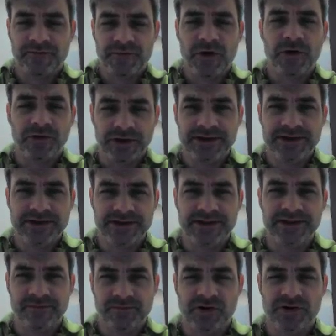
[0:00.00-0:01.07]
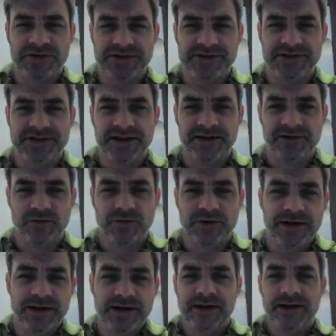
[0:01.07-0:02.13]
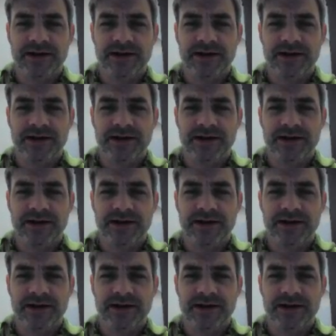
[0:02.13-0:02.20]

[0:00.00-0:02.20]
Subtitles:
fall into the in-process category,